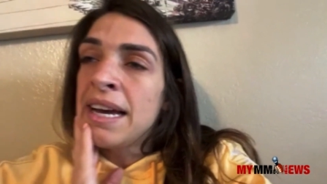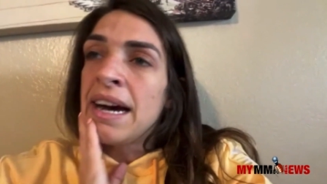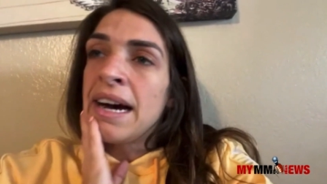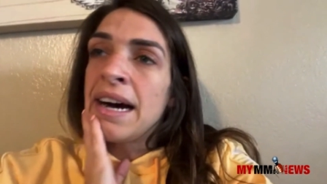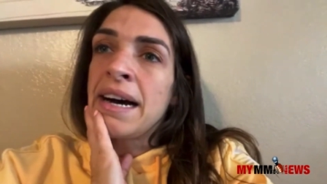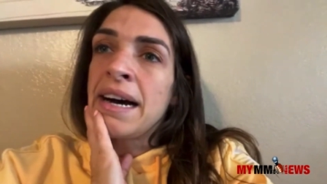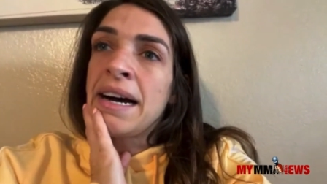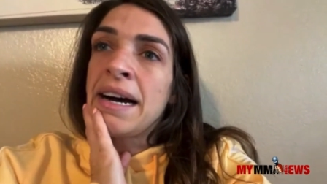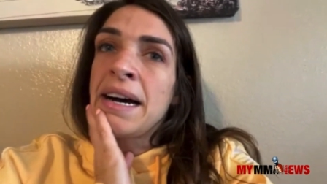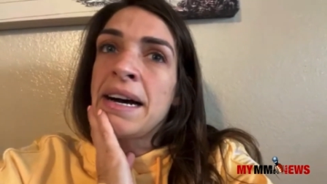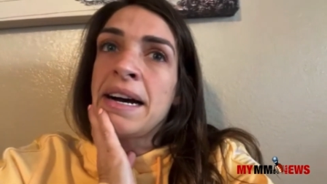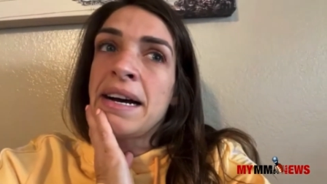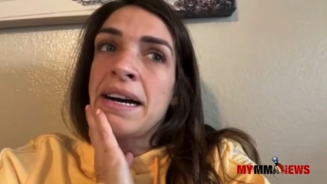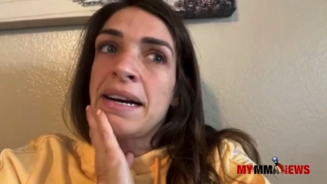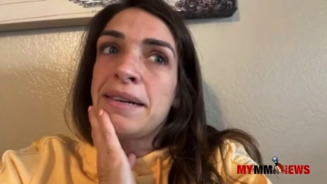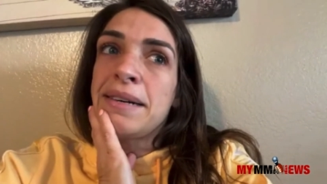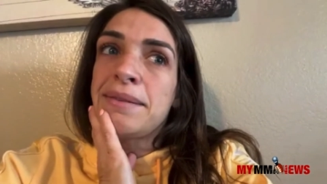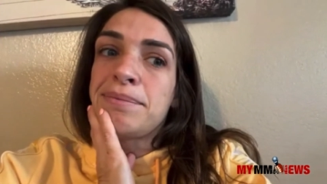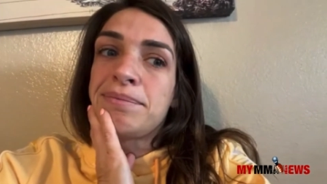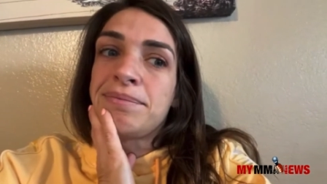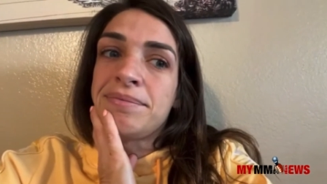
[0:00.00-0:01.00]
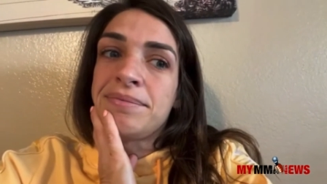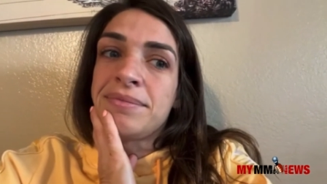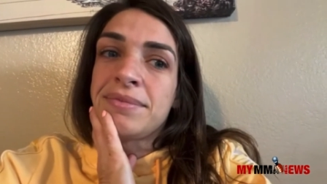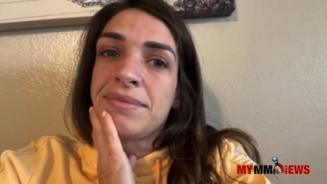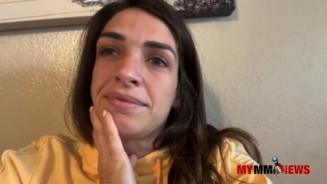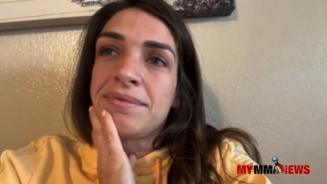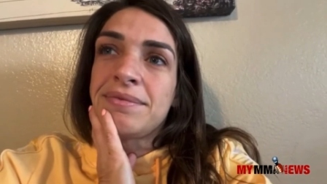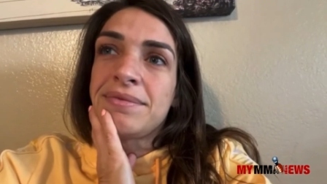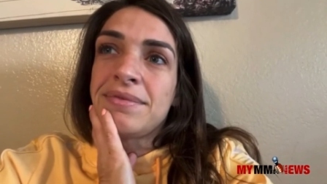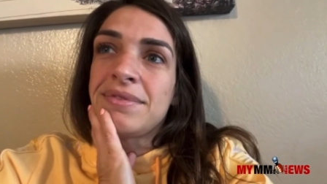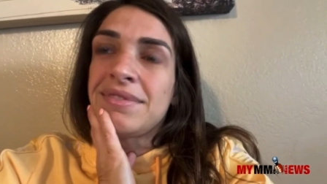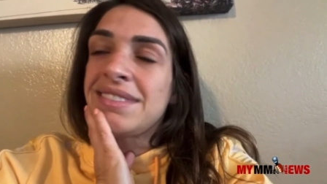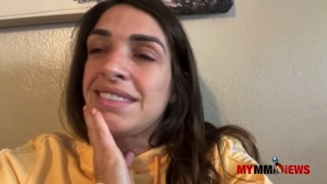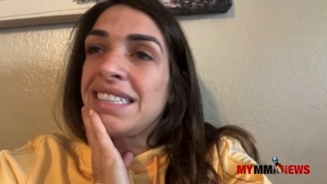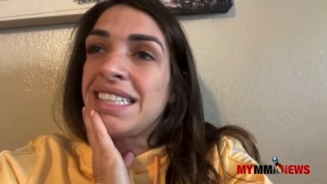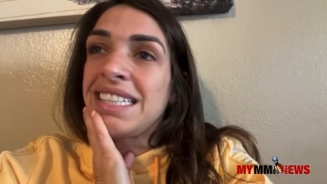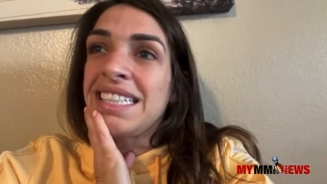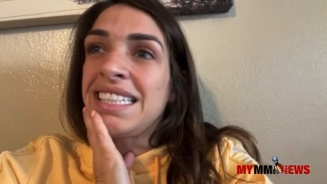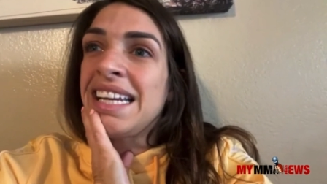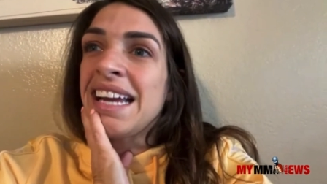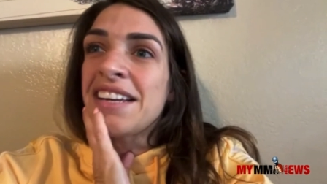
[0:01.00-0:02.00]
Um,
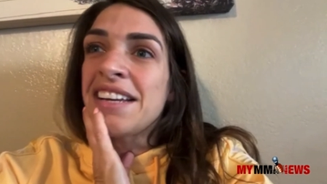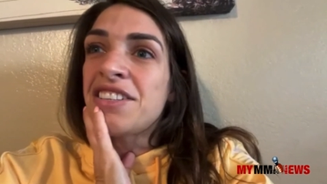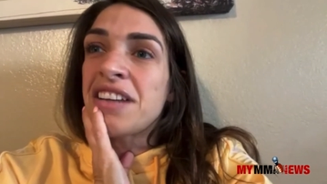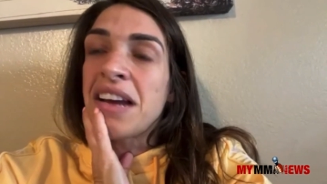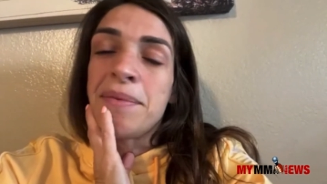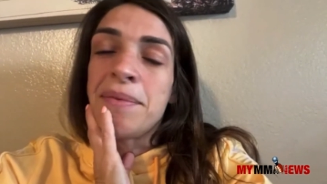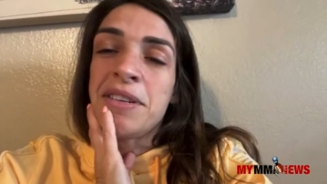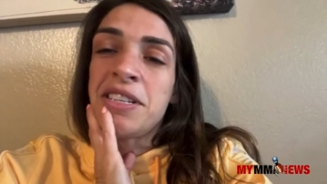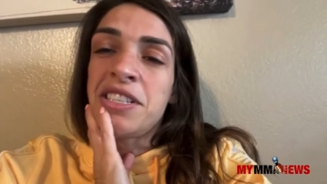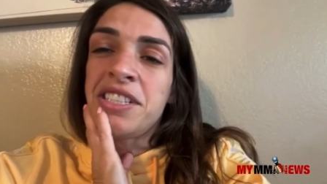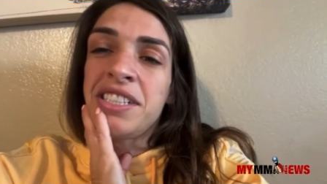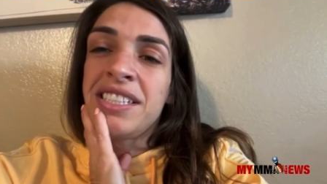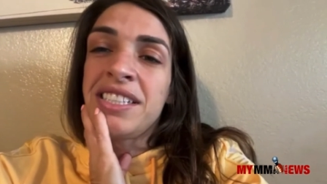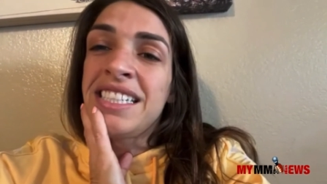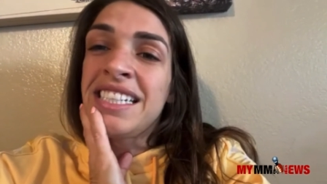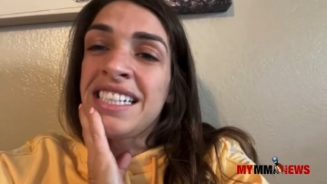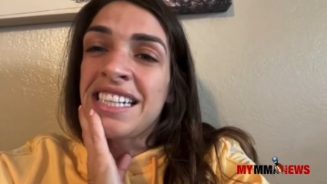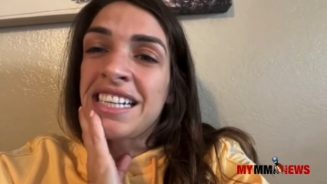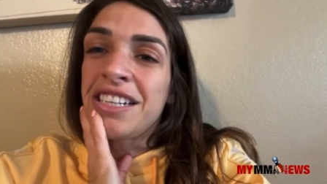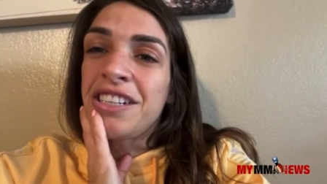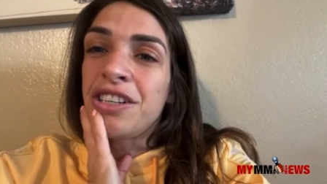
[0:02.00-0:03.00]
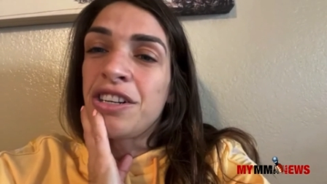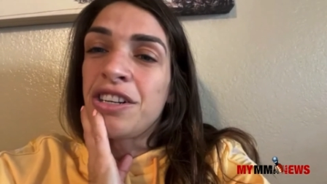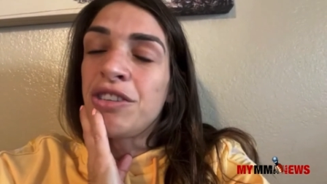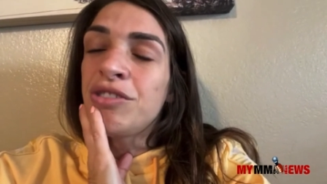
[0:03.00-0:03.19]
and yeah, I mean, she didn't, you know.